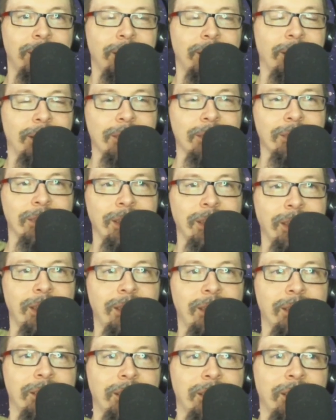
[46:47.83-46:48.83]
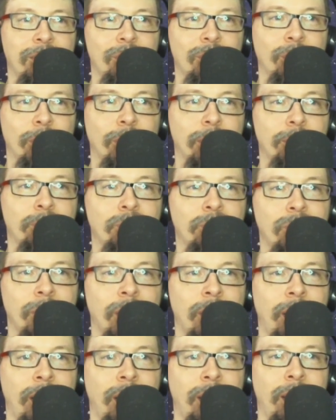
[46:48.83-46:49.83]
on the next one.
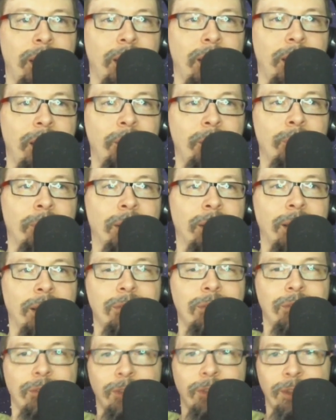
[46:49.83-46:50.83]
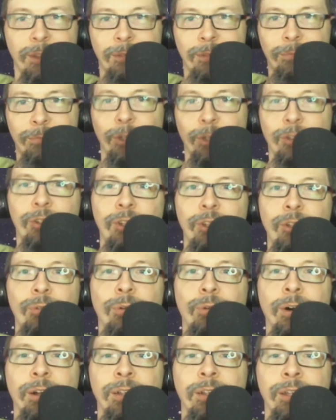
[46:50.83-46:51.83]
Anyway, let's
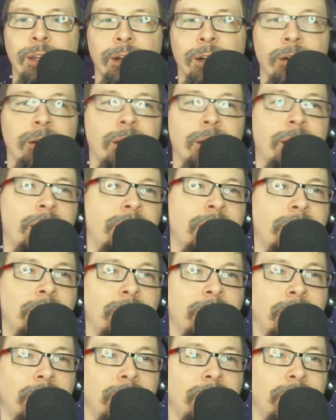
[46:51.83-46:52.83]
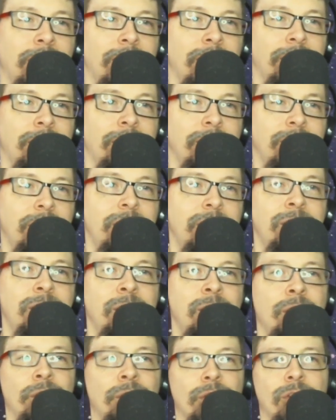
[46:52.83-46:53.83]
continue on here. DC
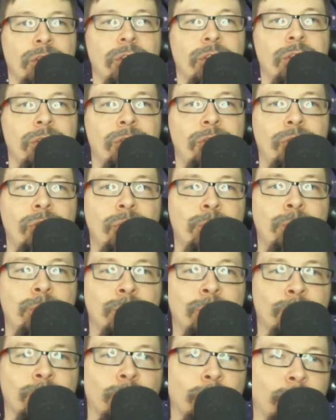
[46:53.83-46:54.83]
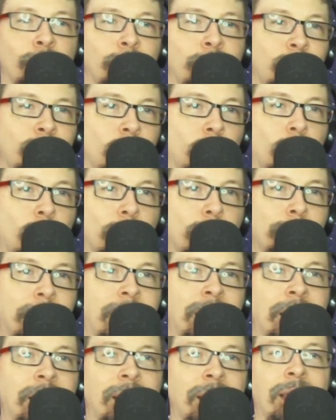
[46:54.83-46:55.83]
Universe's Doom Patrol will be
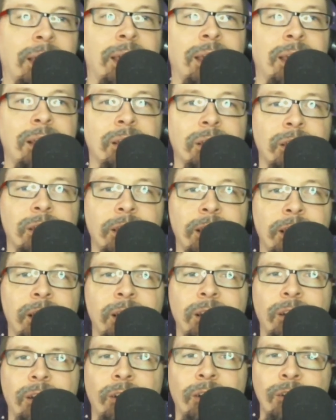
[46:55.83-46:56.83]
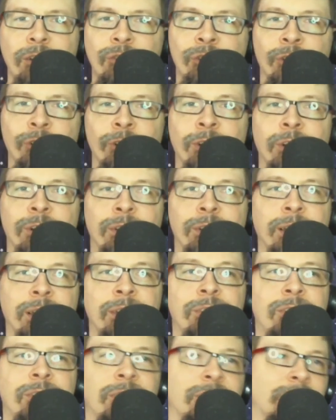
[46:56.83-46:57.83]
getting a little larger
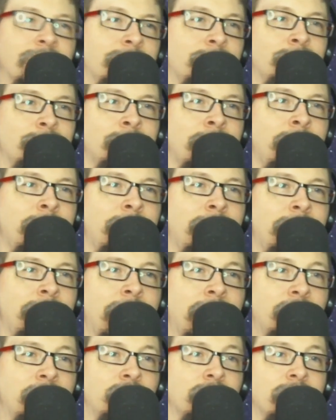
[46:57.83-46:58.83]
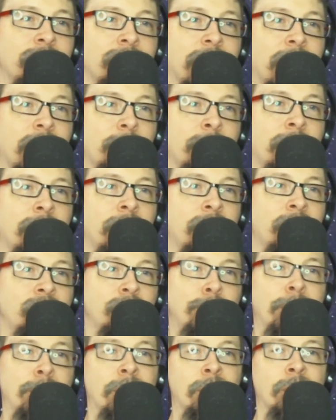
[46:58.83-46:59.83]
next season. Actress Abigail
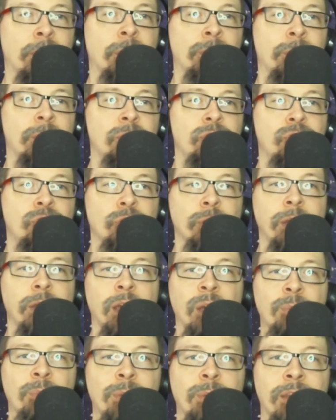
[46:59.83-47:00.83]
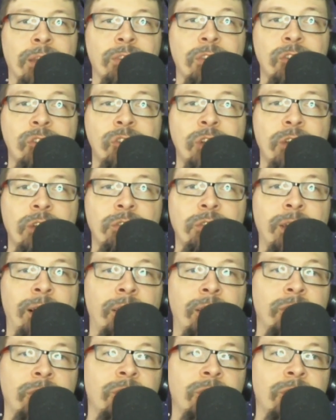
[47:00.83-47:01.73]
Shapiro is joining up as the Chief Niles